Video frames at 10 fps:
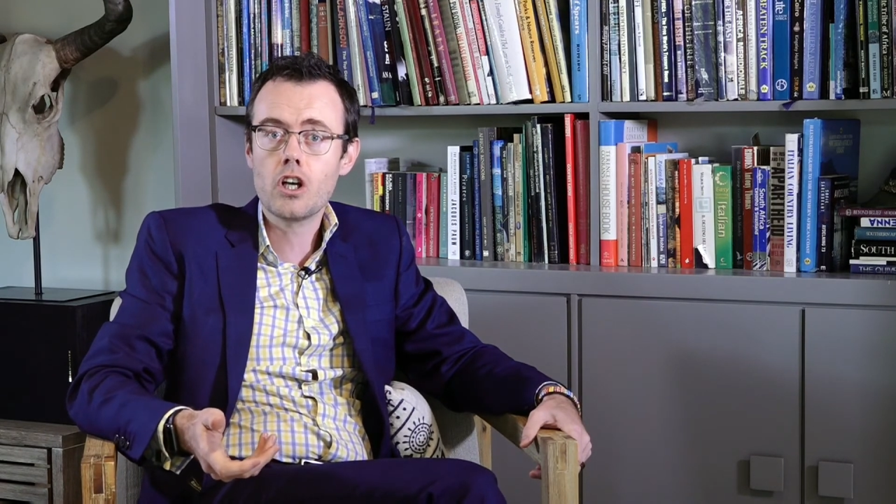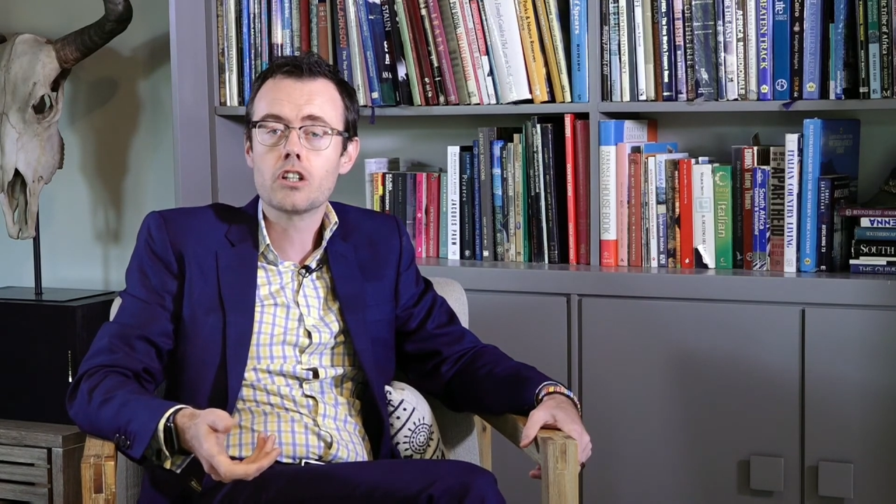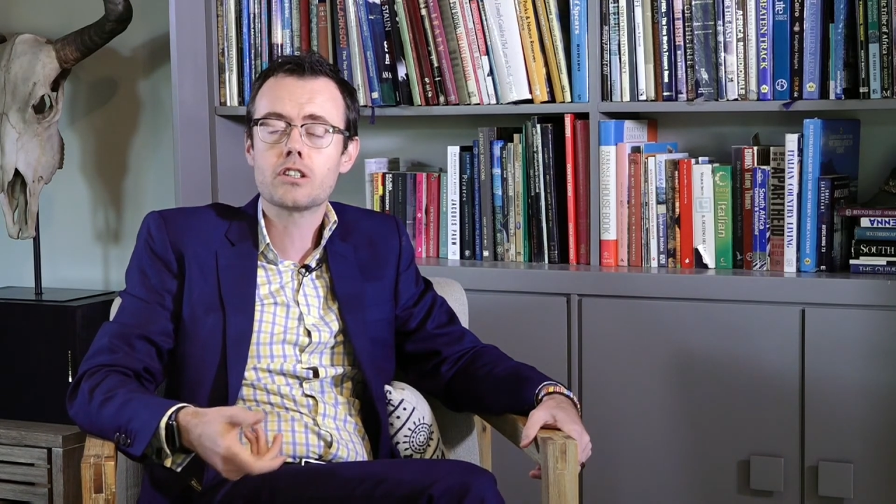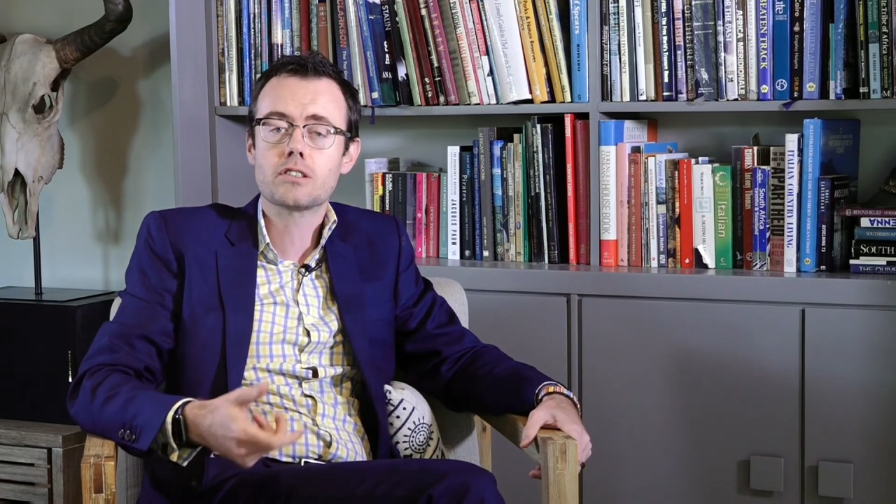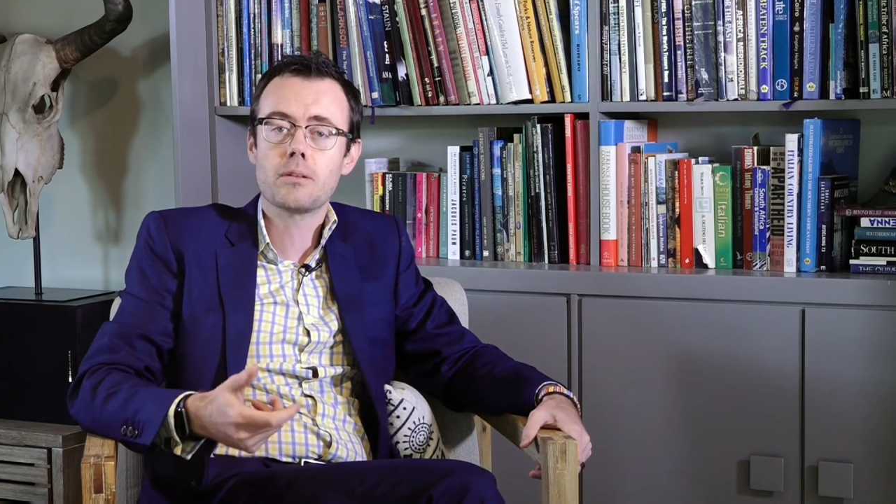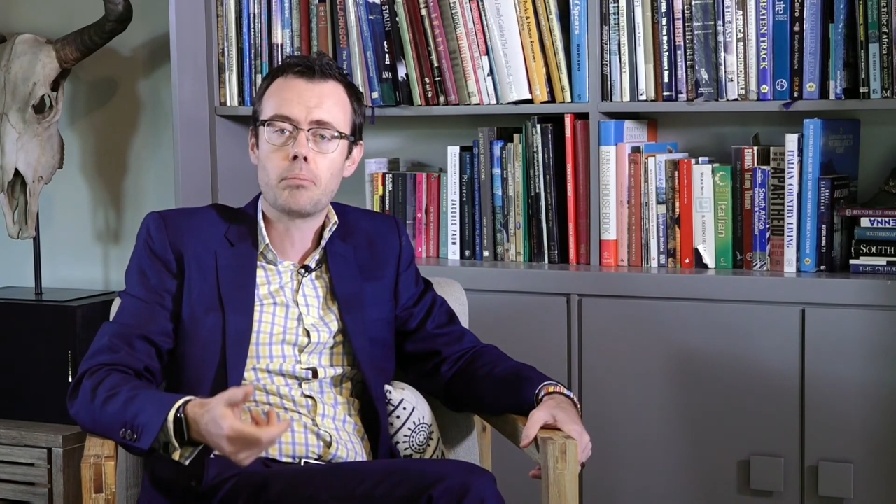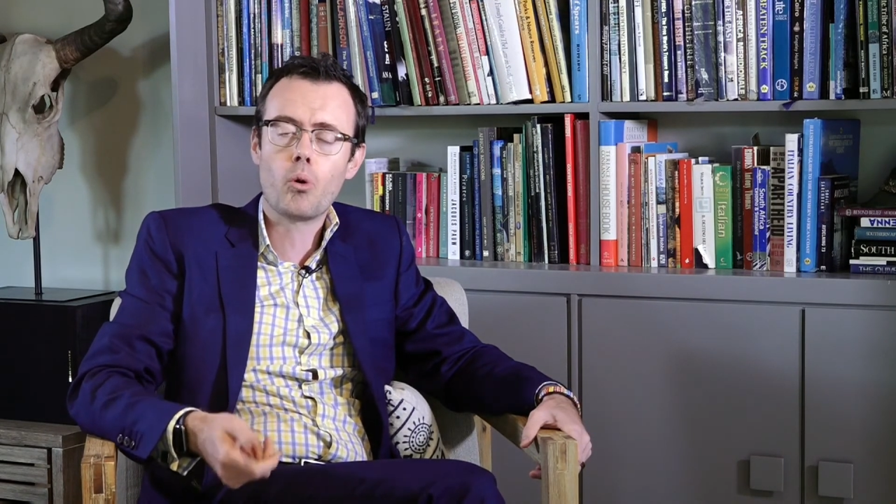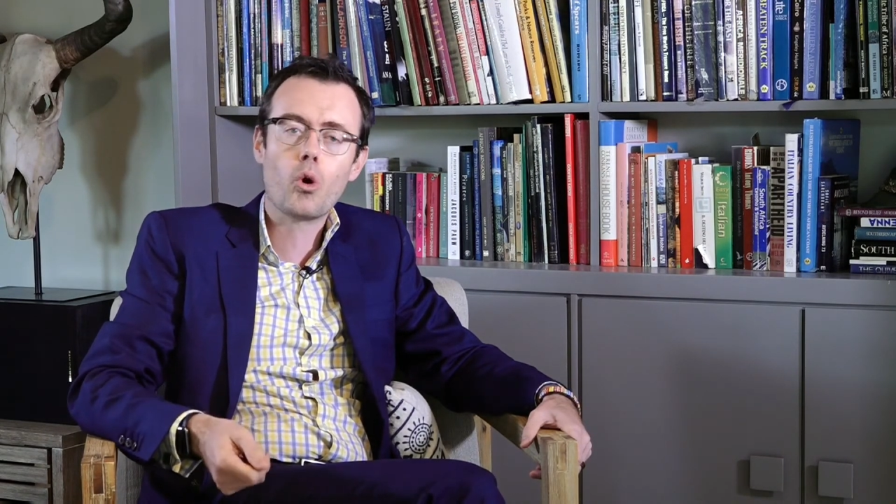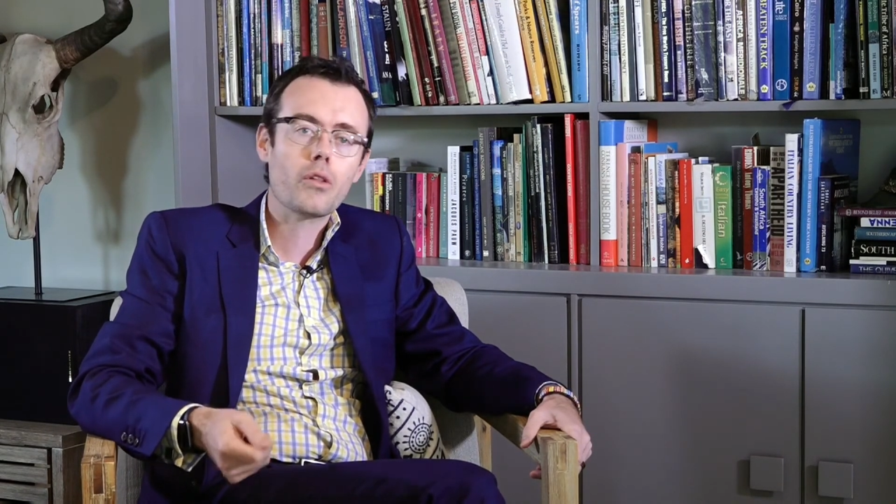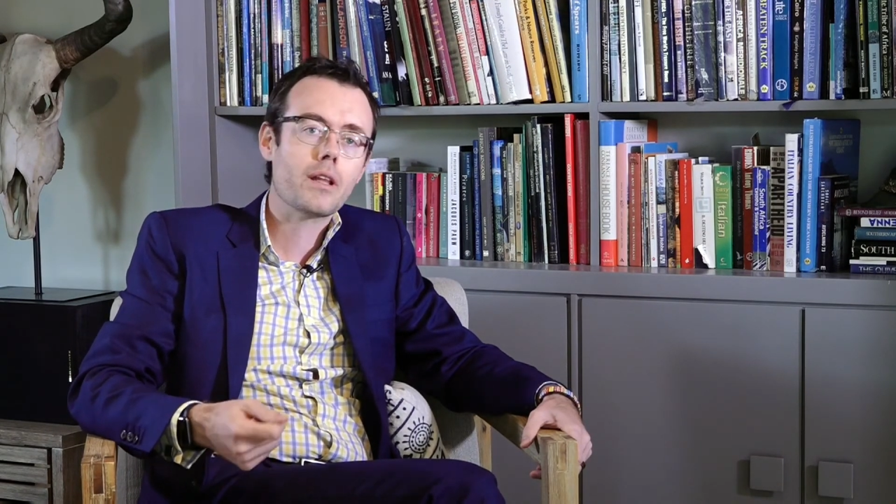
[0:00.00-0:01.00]
to
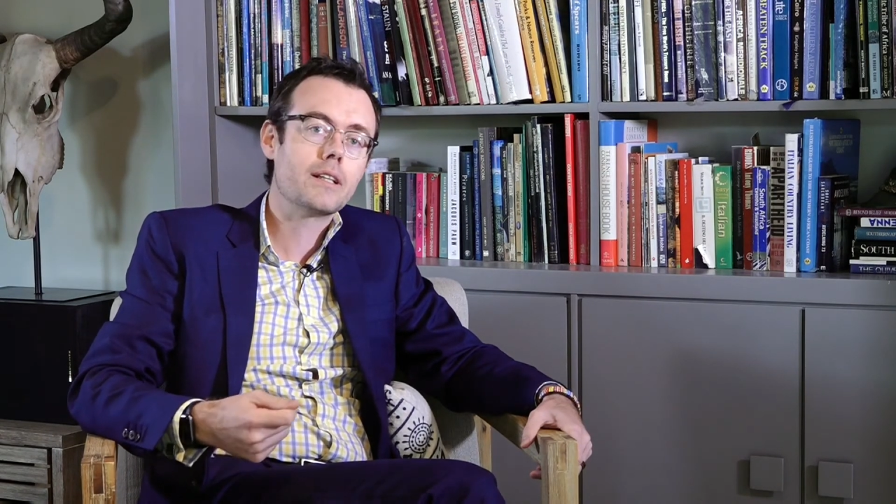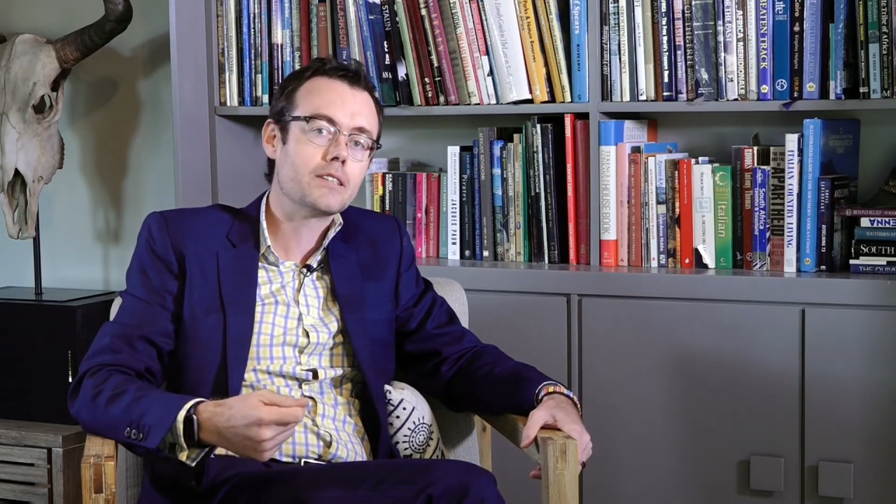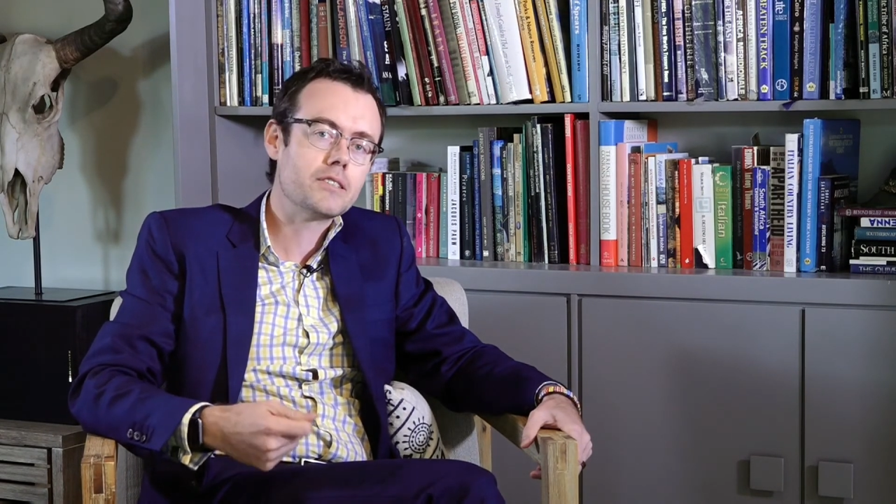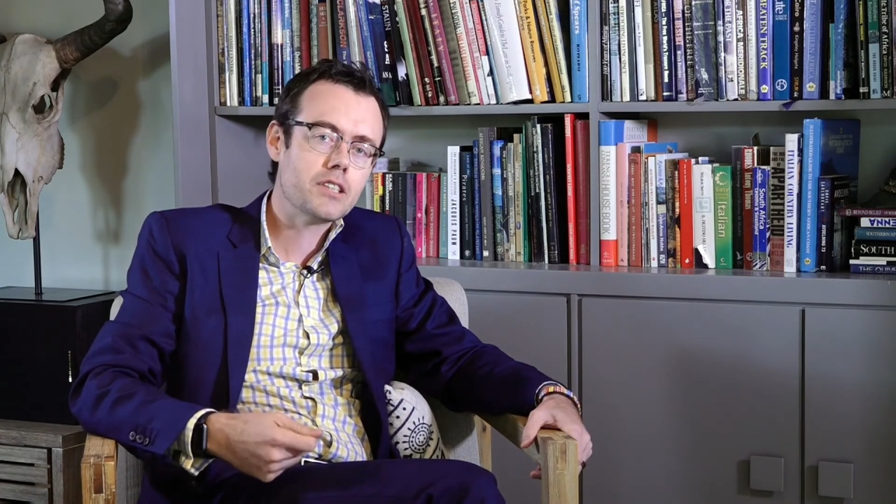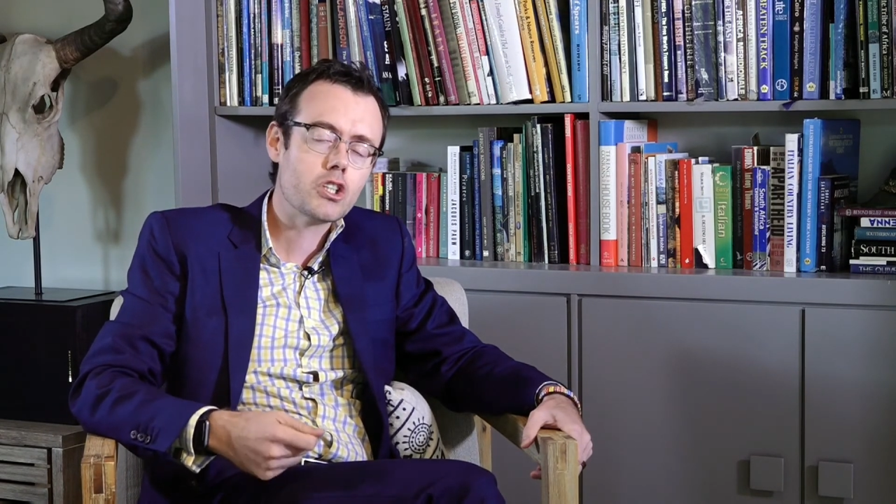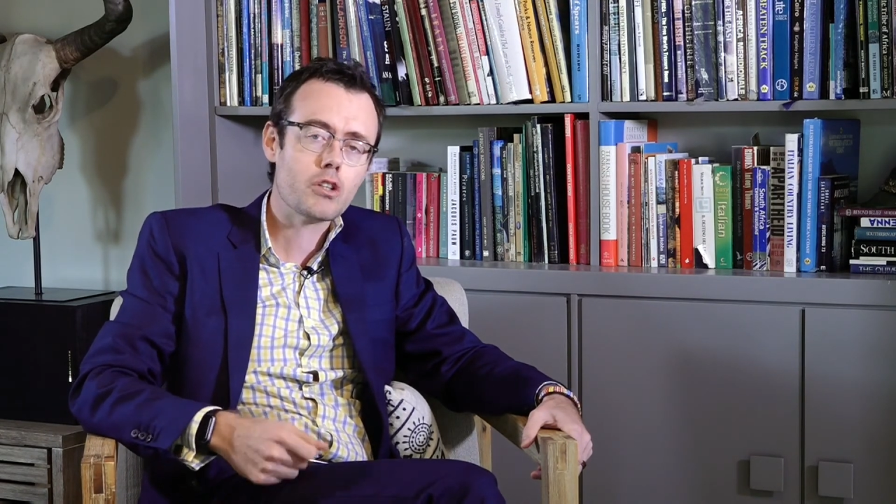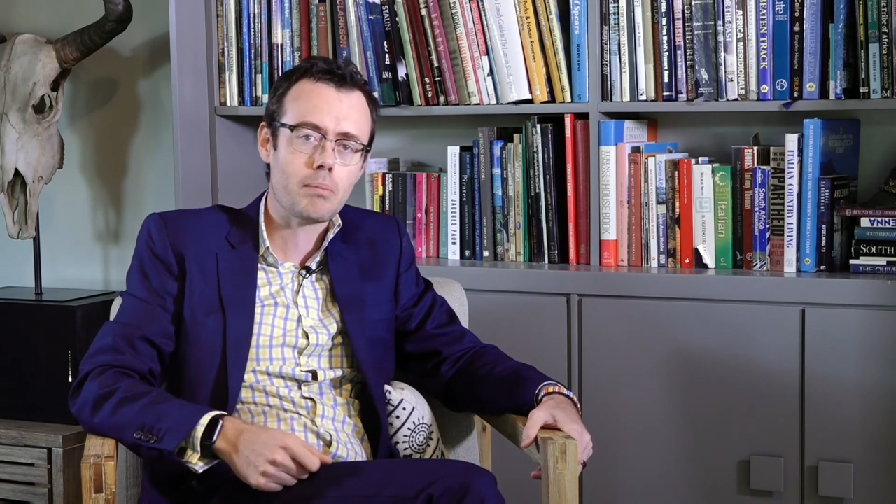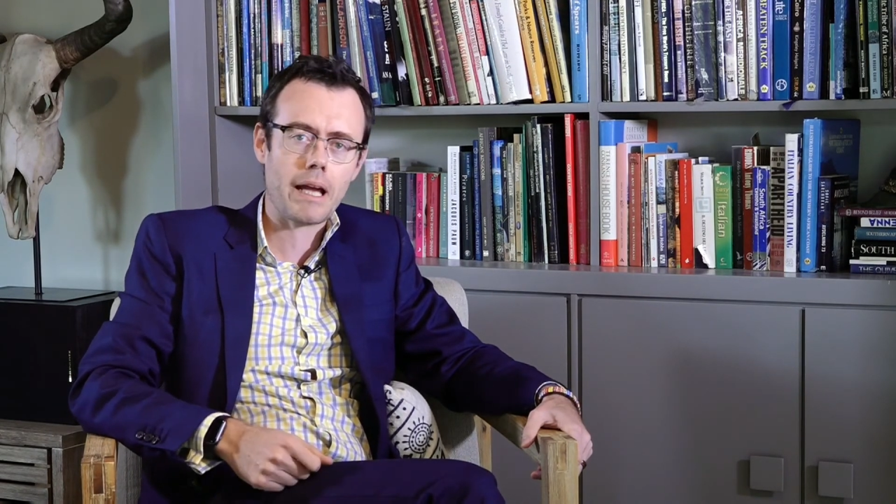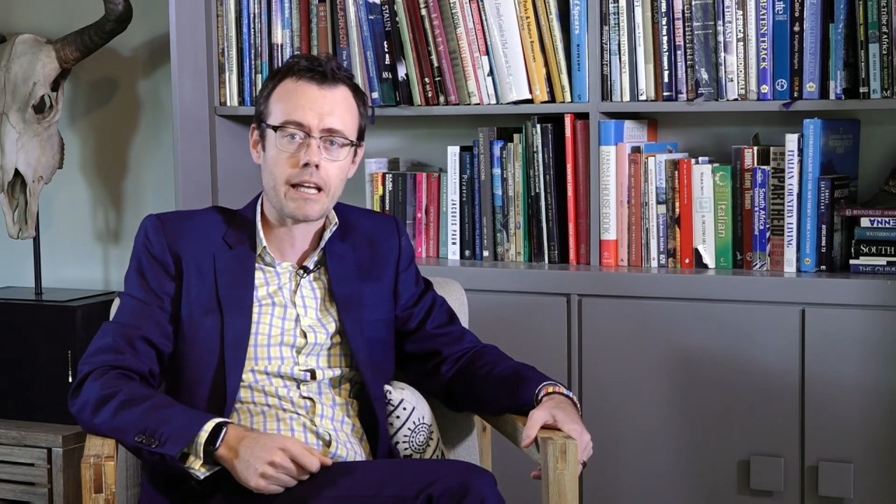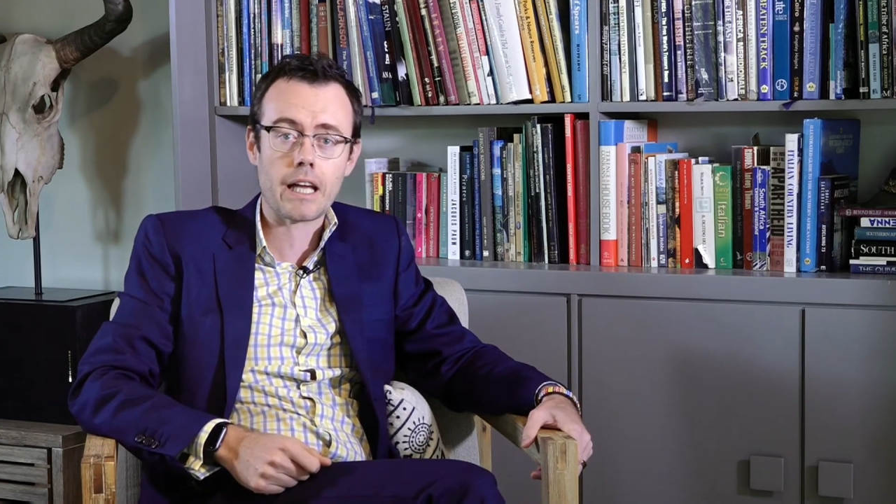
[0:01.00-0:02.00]
support the
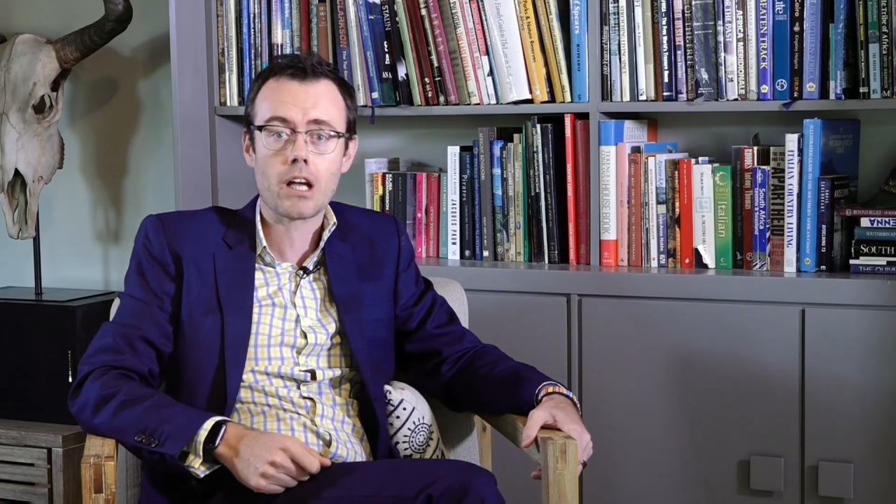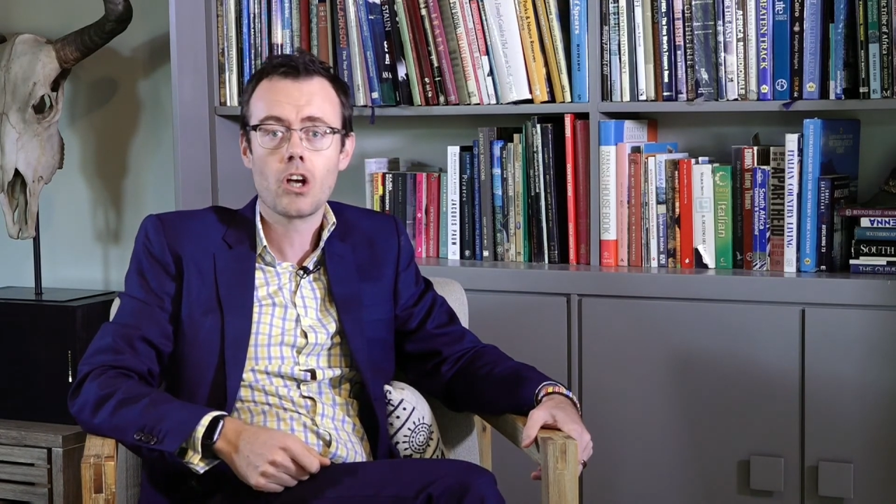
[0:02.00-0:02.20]
decision-making